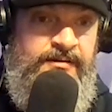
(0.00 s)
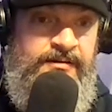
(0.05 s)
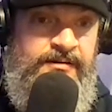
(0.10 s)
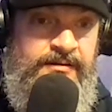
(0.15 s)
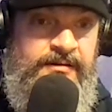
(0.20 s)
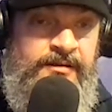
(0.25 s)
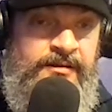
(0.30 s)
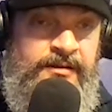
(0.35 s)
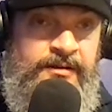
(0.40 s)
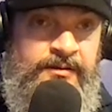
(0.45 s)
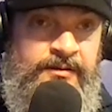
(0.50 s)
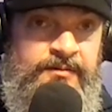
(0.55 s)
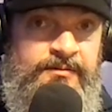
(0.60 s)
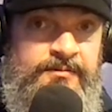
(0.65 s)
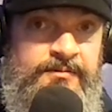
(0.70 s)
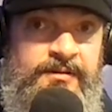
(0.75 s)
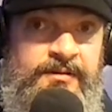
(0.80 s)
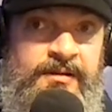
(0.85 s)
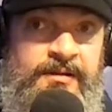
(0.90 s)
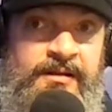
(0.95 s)
you know.
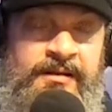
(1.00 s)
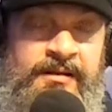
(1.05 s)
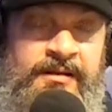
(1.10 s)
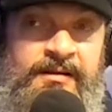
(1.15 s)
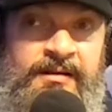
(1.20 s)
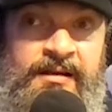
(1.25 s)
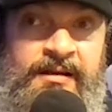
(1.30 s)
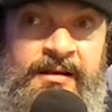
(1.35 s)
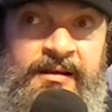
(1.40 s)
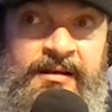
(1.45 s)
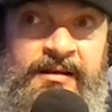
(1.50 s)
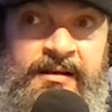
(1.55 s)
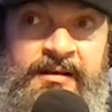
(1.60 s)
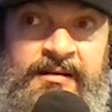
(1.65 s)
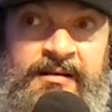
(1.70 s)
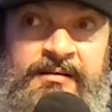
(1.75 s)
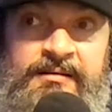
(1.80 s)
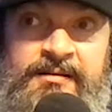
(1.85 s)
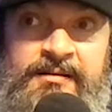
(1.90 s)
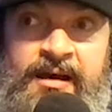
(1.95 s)
And it,
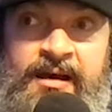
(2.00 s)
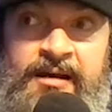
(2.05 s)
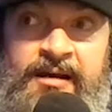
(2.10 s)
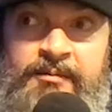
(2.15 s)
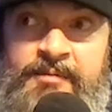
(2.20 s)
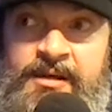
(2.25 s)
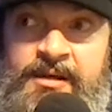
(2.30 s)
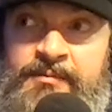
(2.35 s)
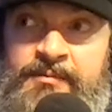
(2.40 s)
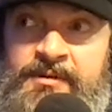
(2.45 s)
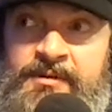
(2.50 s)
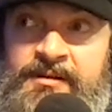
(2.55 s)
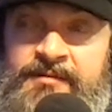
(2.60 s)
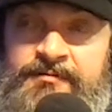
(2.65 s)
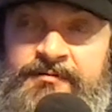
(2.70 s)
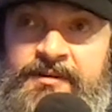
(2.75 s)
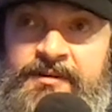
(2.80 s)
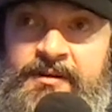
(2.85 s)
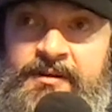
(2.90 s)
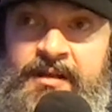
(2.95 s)
it kind of made me
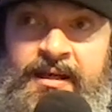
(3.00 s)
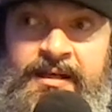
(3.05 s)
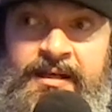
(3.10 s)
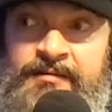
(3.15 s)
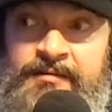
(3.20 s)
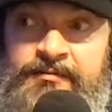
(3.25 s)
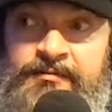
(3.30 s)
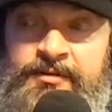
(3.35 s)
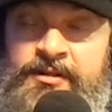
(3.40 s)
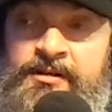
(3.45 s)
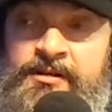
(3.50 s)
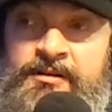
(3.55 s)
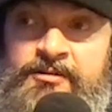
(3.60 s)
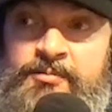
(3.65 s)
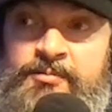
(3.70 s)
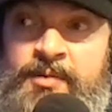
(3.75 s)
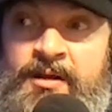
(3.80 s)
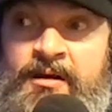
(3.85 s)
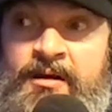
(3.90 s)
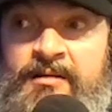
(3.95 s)
feel like if you're going to
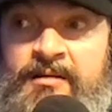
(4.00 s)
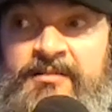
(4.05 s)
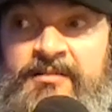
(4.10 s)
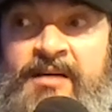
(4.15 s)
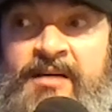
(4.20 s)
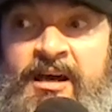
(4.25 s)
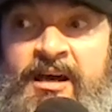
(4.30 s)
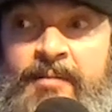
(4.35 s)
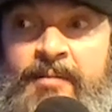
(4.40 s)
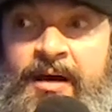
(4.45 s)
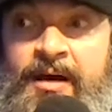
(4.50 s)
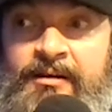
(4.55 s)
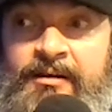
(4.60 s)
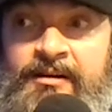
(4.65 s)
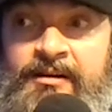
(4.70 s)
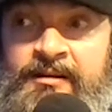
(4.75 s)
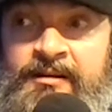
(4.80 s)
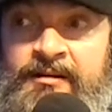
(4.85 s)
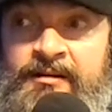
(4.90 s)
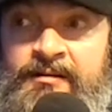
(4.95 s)
spend all this time out
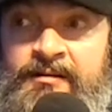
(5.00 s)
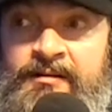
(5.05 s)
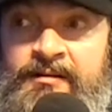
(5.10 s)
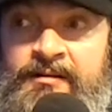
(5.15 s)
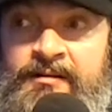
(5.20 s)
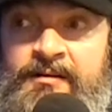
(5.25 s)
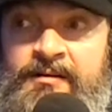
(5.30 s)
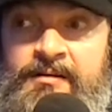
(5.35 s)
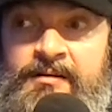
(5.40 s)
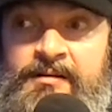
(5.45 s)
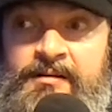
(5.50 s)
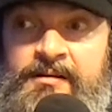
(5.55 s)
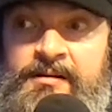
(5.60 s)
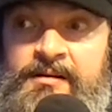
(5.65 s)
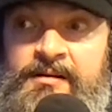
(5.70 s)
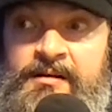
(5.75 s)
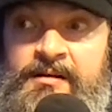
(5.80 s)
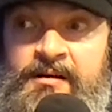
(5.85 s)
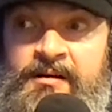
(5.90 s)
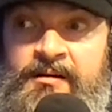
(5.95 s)
here,
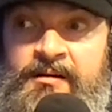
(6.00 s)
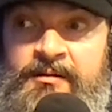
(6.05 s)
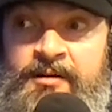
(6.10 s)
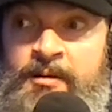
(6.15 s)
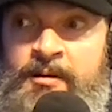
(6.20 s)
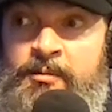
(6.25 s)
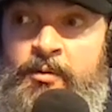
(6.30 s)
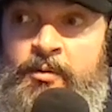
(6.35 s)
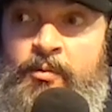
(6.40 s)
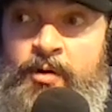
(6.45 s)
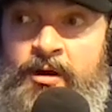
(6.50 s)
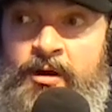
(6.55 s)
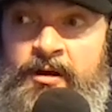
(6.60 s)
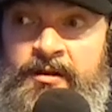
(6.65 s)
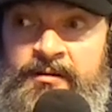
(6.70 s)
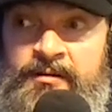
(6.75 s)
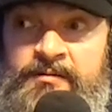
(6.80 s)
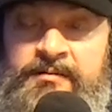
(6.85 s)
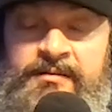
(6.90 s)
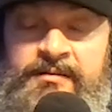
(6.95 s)
uh, number
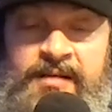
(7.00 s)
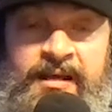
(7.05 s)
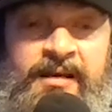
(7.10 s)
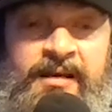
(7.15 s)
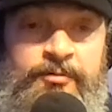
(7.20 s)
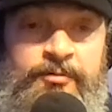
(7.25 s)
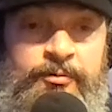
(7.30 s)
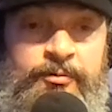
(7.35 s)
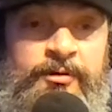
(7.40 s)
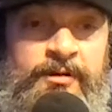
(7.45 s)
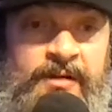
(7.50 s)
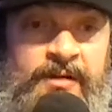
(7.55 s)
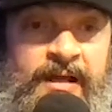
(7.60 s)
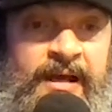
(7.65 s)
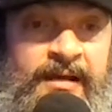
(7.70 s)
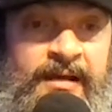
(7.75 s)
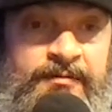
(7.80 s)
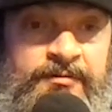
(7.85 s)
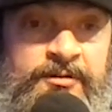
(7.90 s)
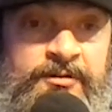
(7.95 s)
one, yeah, real
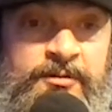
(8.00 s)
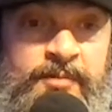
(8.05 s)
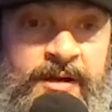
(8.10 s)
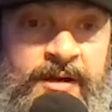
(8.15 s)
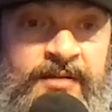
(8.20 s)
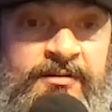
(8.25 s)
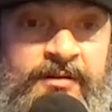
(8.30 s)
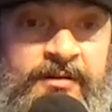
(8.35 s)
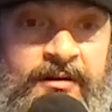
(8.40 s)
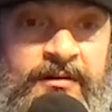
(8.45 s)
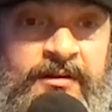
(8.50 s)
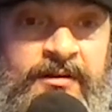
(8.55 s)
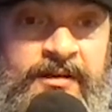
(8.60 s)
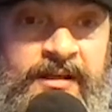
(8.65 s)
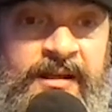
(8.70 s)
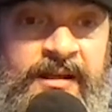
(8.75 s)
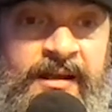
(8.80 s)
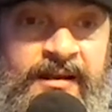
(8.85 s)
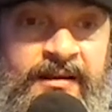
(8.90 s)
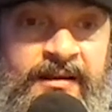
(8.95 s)
life, and you better start
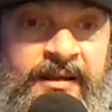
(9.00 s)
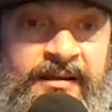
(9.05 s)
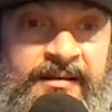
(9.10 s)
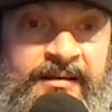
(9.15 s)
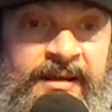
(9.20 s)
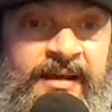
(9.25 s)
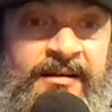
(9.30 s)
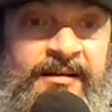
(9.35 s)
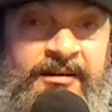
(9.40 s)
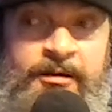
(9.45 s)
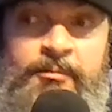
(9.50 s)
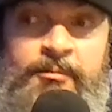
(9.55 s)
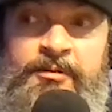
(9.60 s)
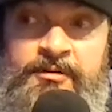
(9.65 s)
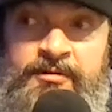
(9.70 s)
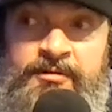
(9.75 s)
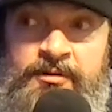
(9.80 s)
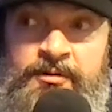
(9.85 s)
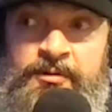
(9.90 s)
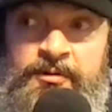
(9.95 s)
looking at it like that. number
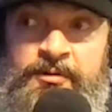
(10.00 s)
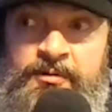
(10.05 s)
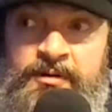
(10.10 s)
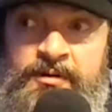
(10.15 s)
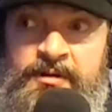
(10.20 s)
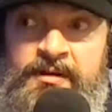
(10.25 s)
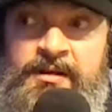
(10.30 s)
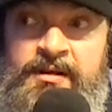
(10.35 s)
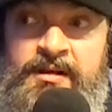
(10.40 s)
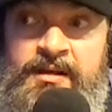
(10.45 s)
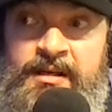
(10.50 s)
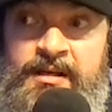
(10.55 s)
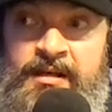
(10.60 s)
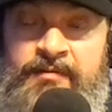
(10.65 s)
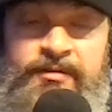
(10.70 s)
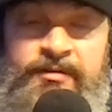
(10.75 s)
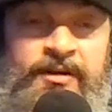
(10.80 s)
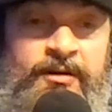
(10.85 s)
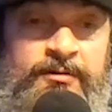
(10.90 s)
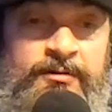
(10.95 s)
two,
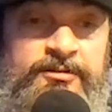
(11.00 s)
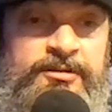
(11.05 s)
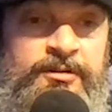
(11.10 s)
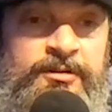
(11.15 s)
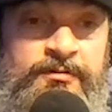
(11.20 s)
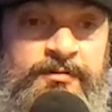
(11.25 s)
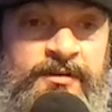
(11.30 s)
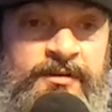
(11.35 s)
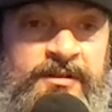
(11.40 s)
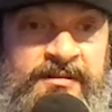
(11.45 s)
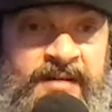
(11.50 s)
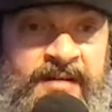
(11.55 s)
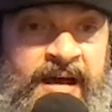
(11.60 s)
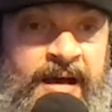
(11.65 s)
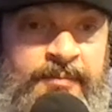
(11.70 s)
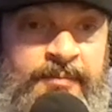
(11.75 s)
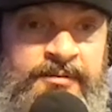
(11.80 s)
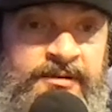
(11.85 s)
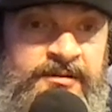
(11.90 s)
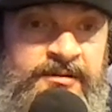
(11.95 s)
if you don't shoot for the
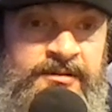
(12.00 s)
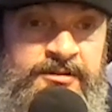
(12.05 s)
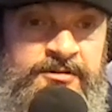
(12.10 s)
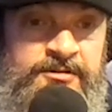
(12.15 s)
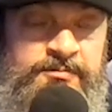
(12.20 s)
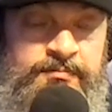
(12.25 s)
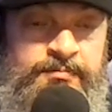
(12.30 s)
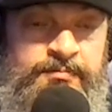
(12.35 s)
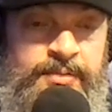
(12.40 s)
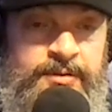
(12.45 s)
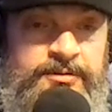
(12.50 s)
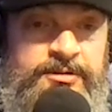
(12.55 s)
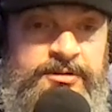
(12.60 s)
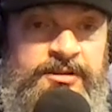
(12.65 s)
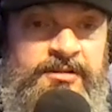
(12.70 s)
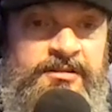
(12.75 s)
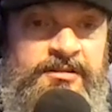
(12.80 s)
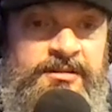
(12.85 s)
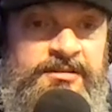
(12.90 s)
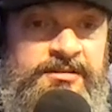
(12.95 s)
top, then you're just bullshitting
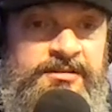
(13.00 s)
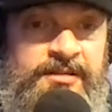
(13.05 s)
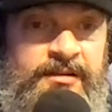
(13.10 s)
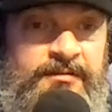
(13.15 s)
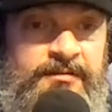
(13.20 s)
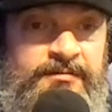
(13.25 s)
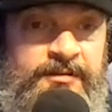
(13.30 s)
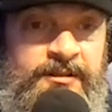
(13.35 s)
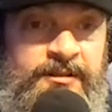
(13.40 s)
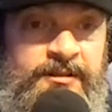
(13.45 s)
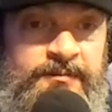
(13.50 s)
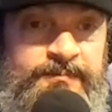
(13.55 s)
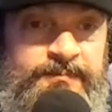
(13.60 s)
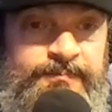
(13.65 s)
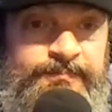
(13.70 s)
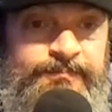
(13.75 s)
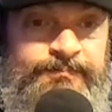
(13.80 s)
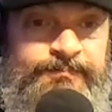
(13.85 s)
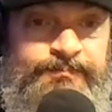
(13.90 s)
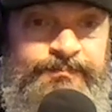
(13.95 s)
yourself.
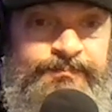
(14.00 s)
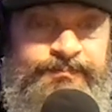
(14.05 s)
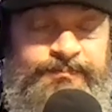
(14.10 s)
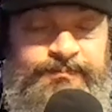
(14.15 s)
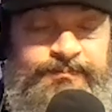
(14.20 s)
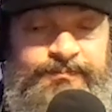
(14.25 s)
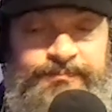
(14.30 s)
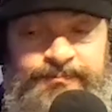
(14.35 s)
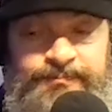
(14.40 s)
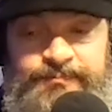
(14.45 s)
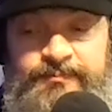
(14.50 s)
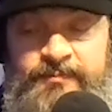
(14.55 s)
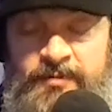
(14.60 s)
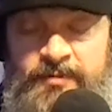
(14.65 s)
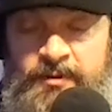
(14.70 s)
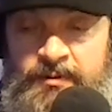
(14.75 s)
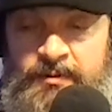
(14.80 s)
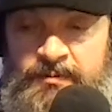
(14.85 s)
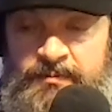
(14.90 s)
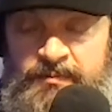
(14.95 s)

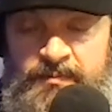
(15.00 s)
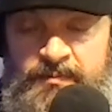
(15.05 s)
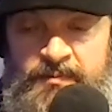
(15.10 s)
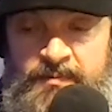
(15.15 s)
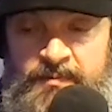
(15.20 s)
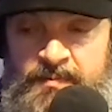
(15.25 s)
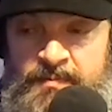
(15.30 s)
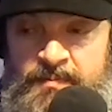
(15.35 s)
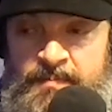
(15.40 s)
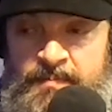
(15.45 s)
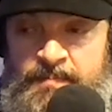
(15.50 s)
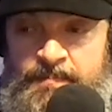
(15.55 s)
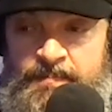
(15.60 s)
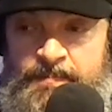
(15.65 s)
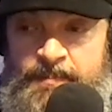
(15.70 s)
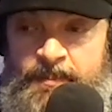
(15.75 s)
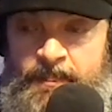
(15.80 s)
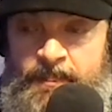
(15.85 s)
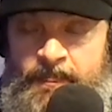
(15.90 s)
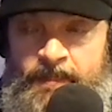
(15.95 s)
You know?
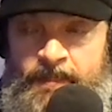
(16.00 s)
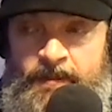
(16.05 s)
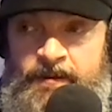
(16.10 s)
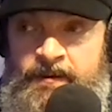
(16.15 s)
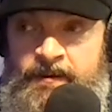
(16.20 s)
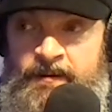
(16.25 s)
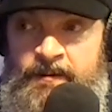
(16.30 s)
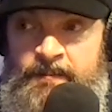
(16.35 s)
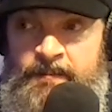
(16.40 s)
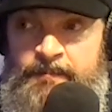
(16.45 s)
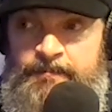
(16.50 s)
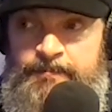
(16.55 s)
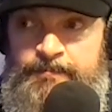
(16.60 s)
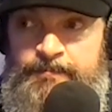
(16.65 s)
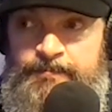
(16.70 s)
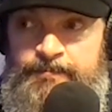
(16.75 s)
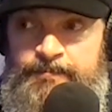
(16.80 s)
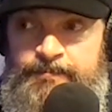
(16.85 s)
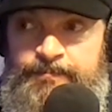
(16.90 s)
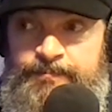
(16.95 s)
So, um,
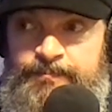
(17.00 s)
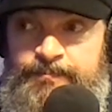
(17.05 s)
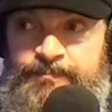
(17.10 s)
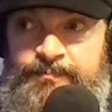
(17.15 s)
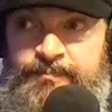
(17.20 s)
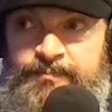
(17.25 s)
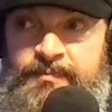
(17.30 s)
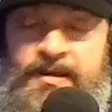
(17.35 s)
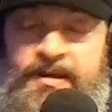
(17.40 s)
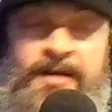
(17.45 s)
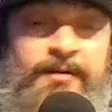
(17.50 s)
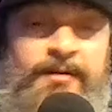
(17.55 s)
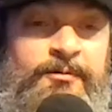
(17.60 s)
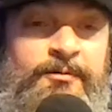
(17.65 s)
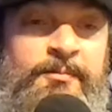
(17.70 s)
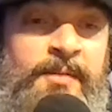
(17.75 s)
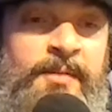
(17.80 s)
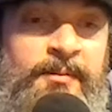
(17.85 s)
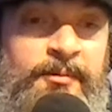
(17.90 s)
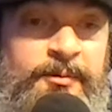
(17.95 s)
I don't
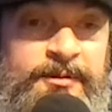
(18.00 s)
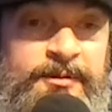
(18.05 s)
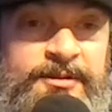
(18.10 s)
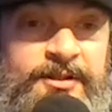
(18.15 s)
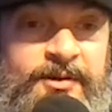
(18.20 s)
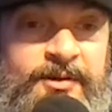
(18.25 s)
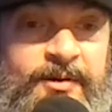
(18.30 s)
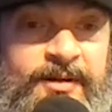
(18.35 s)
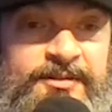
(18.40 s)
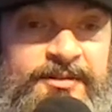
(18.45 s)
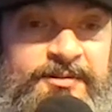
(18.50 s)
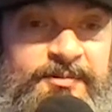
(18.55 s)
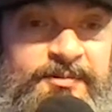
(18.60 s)
remember what your question